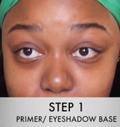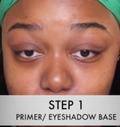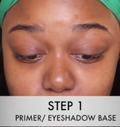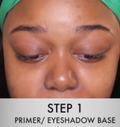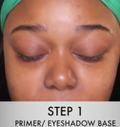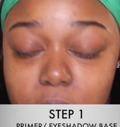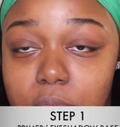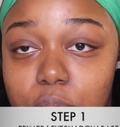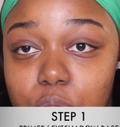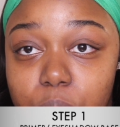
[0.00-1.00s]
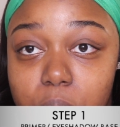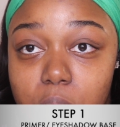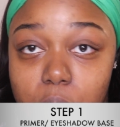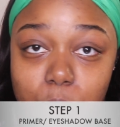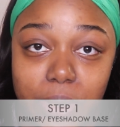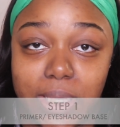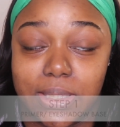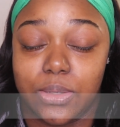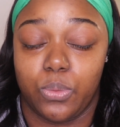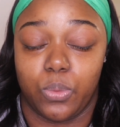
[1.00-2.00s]
boom, you
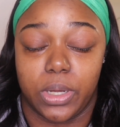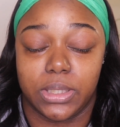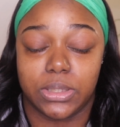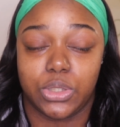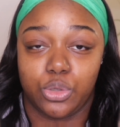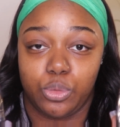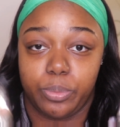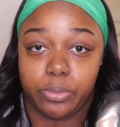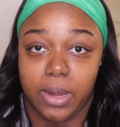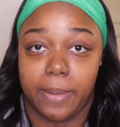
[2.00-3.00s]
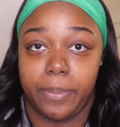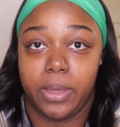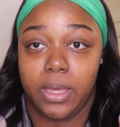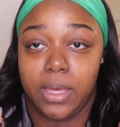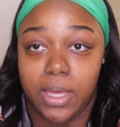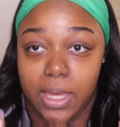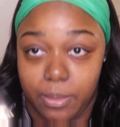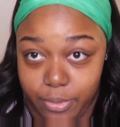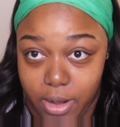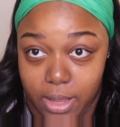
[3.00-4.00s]
always want to prep
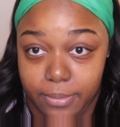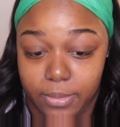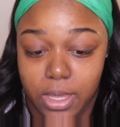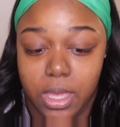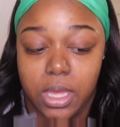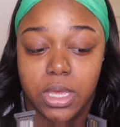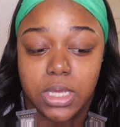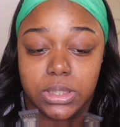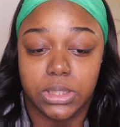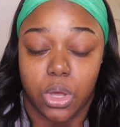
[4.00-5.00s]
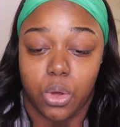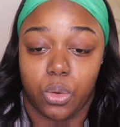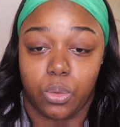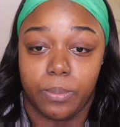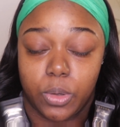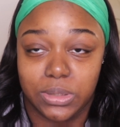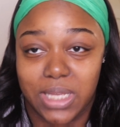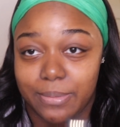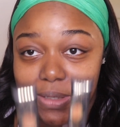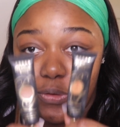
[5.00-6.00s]
and prime. So most
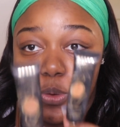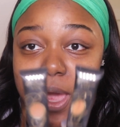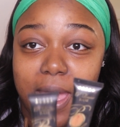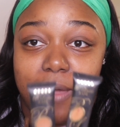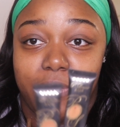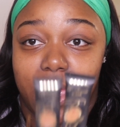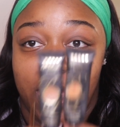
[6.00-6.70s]
times if you have